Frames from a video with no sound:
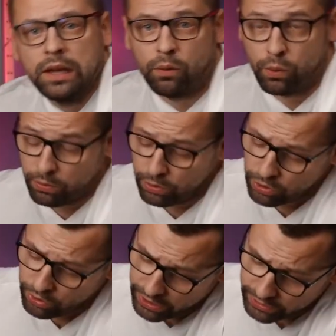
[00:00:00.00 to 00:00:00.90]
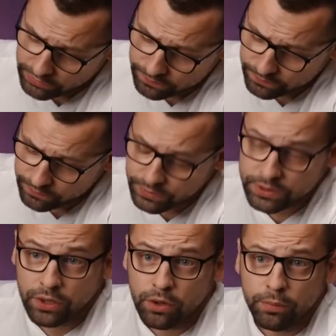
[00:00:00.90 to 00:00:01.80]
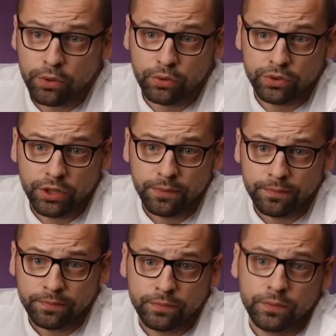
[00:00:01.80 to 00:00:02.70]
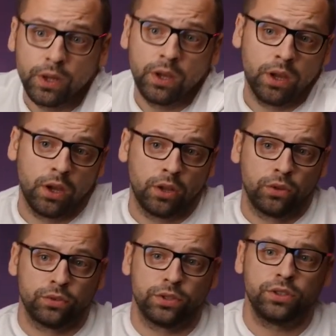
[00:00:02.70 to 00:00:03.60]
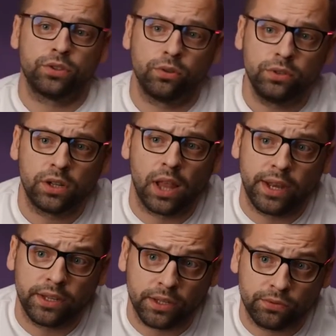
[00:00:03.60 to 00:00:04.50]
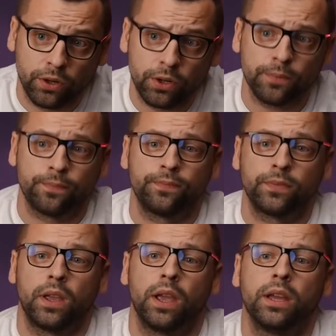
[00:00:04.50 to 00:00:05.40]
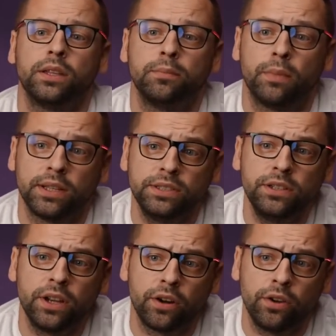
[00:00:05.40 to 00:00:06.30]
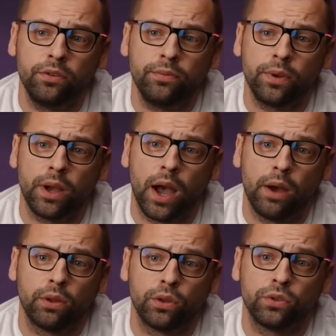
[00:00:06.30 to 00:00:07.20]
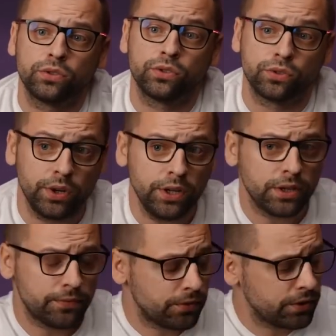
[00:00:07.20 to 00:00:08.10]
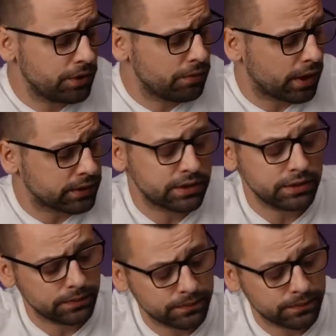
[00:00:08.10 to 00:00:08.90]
We will connect the computer to this router LAN network, and in my scenario I will use 3 different devices